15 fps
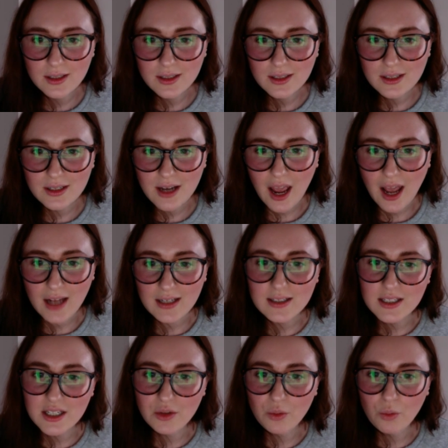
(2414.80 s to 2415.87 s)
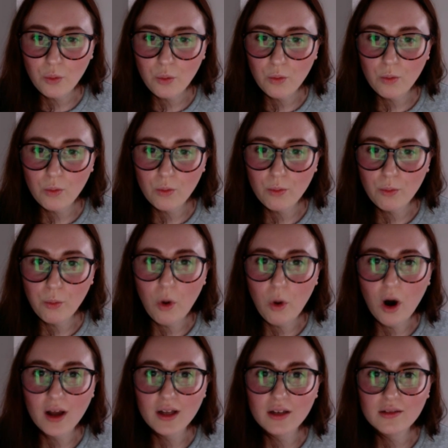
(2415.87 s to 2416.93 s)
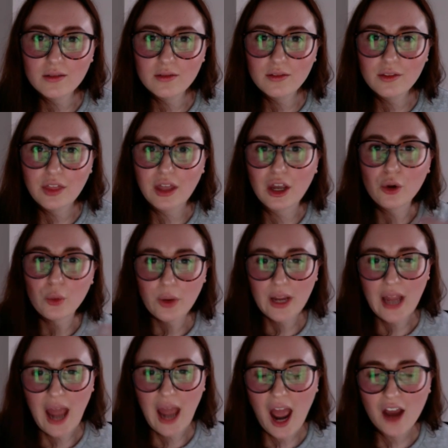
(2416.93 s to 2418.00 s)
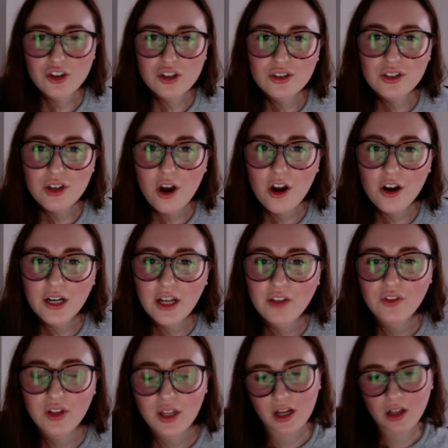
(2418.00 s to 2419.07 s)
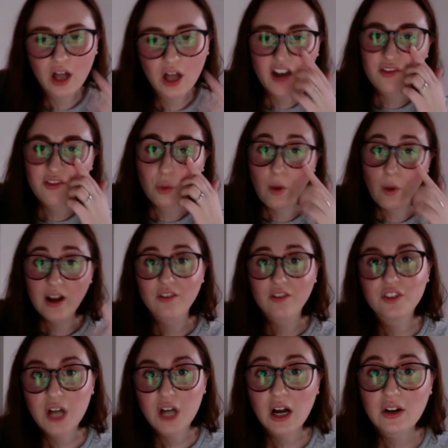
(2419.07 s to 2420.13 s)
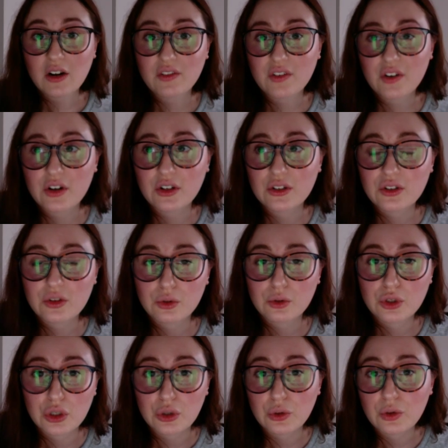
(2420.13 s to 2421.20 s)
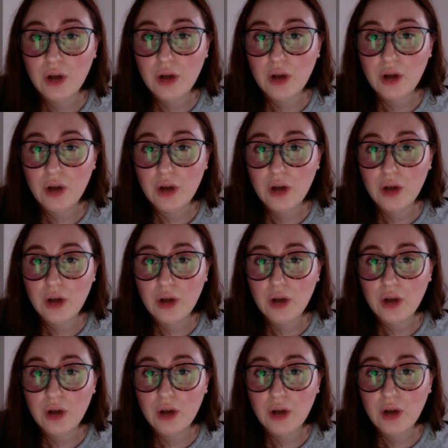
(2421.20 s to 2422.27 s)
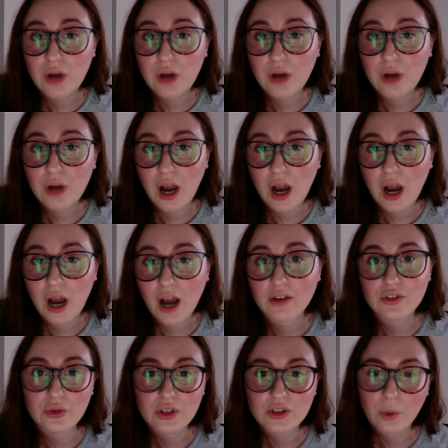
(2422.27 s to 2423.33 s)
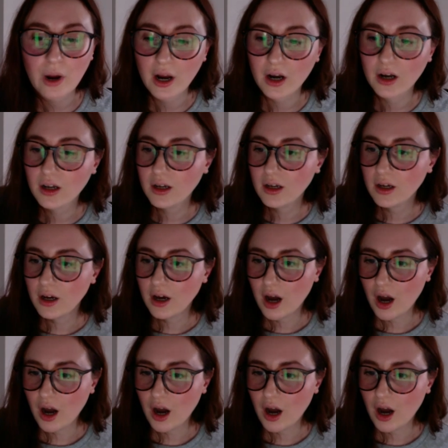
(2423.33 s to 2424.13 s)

and see what their reactions are. And I feel like a lot of wedding photographers do kind of do this, where